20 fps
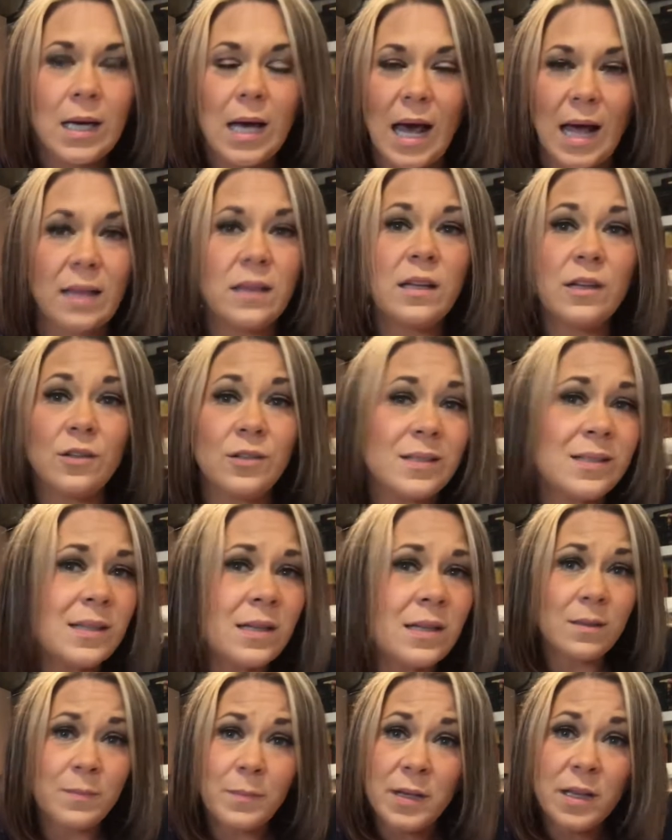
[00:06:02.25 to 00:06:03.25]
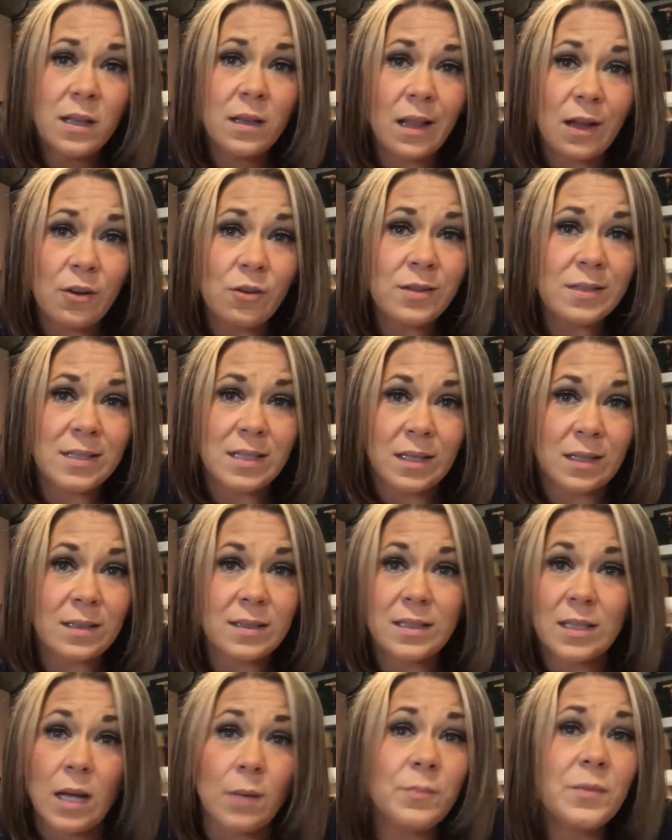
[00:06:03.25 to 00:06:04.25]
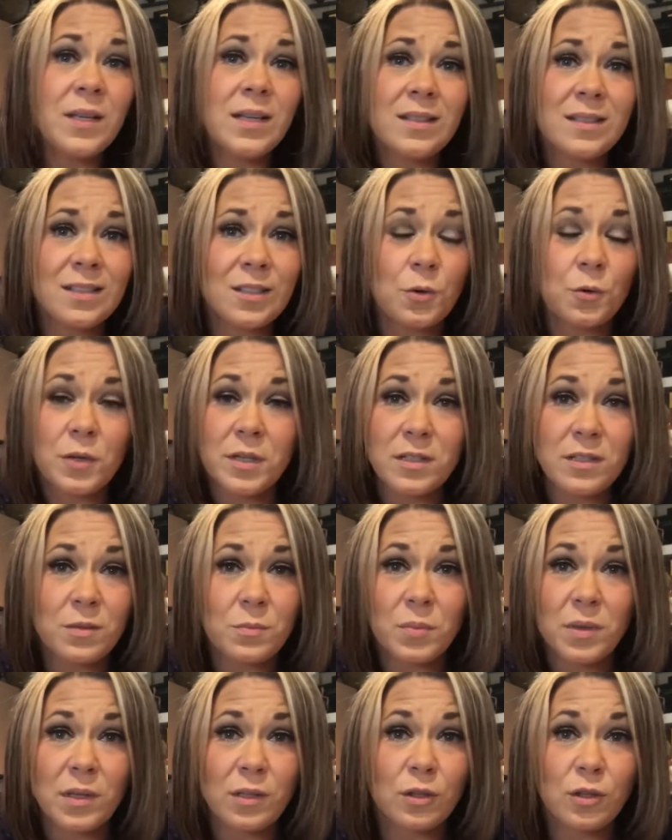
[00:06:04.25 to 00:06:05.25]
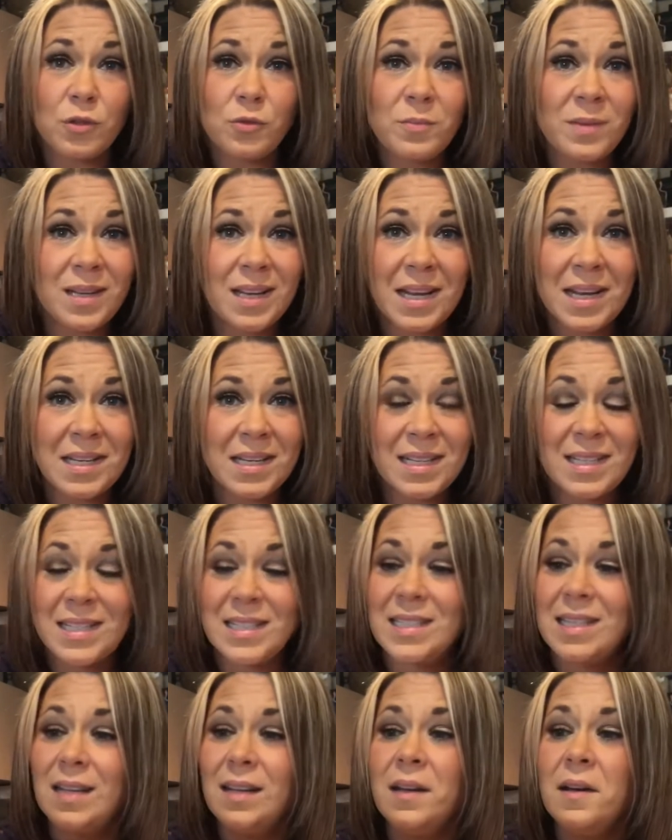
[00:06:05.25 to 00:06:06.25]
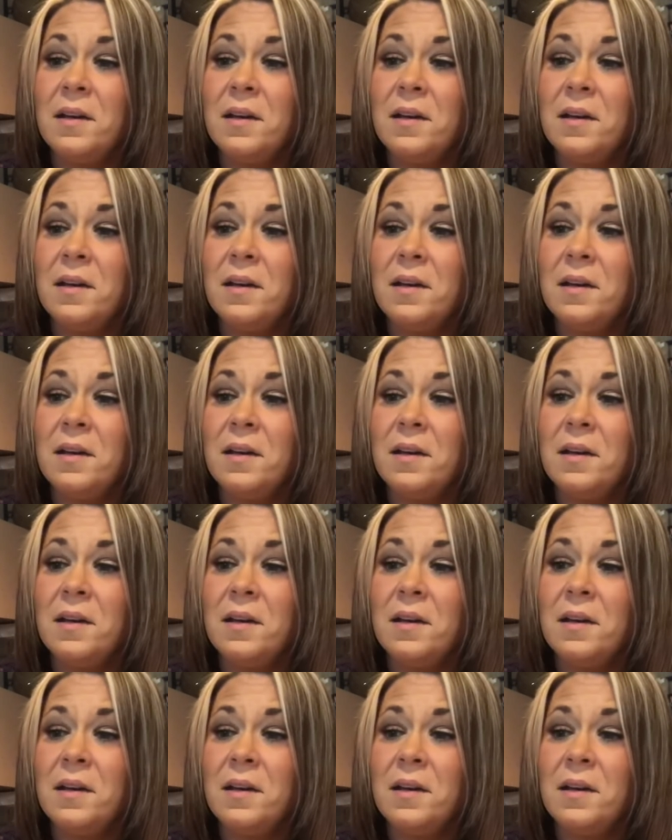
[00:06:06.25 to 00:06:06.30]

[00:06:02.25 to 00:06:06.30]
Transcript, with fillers: And there is be clarity. Something is going to be illuminated